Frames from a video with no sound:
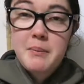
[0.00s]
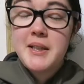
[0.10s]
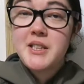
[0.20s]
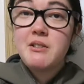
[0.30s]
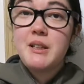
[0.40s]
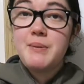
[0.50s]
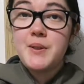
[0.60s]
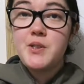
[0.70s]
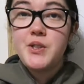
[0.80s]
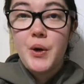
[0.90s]
basically if
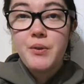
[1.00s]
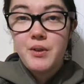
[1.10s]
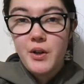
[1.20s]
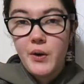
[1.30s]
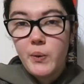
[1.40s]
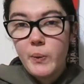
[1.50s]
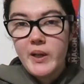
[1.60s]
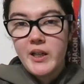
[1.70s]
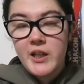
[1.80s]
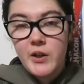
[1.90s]
you don't know
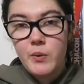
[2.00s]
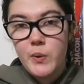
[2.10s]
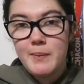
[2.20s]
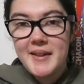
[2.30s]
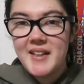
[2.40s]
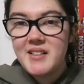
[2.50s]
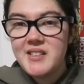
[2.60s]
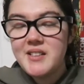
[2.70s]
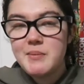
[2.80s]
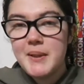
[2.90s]
what a kigurumi
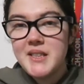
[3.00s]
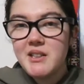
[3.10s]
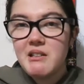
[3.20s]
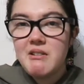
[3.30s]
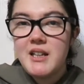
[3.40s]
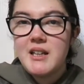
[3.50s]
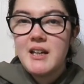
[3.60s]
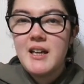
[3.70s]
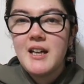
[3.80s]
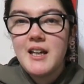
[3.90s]
is, it's basically
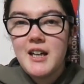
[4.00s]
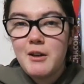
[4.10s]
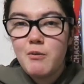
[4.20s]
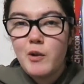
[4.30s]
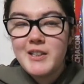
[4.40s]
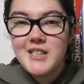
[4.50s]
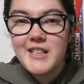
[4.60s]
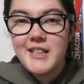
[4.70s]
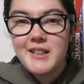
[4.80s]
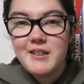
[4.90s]
a
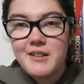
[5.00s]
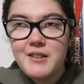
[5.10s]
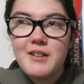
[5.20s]
onesie,